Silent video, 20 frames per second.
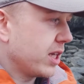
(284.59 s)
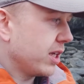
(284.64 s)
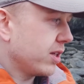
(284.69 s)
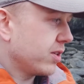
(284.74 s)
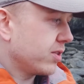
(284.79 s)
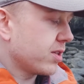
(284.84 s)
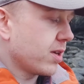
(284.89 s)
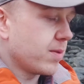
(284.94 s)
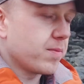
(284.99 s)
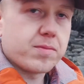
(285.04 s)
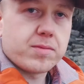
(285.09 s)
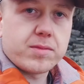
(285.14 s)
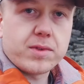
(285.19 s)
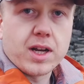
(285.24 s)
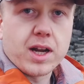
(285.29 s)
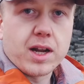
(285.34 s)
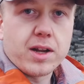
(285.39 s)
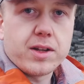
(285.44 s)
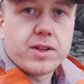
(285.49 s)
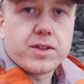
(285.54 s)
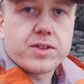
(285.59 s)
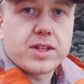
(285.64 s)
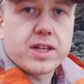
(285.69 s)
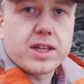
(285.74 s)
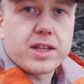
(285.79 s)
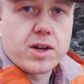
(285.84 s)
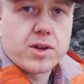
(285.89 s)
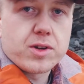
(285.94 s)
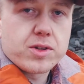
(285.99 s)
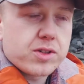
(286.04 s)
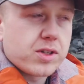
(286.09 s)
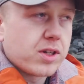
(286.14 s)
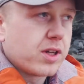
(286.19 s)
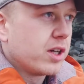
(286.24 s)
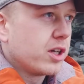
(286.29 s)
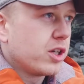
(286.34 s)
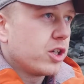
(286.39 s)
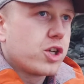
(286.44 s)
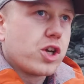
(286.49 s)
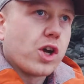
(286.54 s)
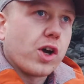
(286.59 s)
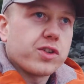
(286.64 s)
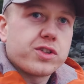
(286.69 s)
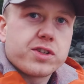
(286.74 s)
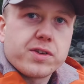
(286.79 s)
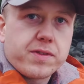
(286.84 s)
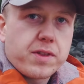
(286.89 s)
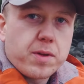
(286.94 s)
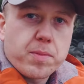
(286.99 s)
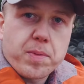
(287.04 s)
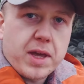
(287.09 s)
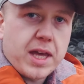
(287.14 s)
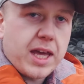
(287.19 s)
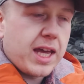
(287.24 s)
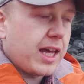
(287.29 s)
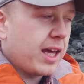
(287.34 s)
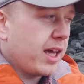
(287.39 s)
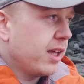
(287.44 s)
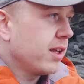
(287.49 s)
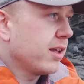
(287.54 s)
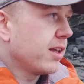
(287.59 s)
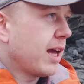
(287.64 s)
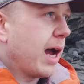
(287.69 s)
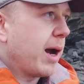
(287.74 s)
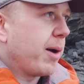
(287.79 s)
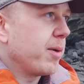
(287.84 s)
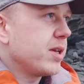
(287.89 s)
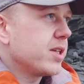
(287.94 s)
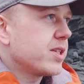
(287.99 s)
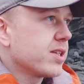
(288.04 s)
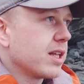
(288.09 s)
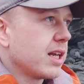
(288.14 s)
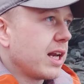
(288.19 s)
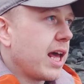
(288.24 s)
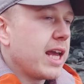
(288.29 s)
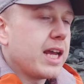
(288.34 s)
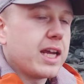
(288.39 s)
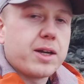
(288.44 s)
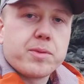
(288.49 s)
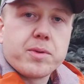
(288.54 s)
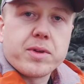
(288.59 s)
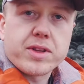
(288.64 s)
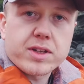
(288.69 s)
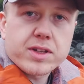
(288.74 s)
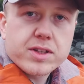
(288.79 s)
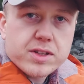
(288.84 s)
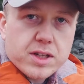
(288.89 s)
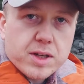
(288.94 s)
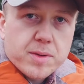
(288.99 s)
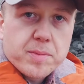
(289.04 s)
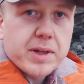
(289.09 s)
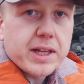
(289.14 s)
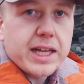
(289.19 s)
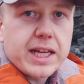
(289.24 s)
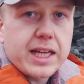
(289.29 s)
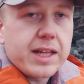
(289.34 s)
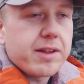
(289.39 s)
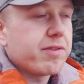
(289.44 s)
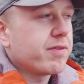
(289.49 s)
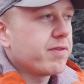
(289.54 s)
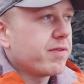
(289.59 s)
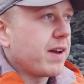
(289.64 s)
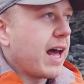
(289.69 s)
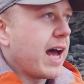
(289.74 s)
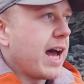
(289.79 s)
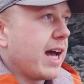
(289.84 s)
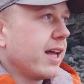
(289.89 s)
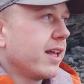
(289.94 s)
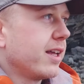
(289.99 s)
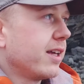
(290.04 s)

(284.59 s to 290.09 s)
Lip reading: You see those shots of the pier out into the lake with a completely flat,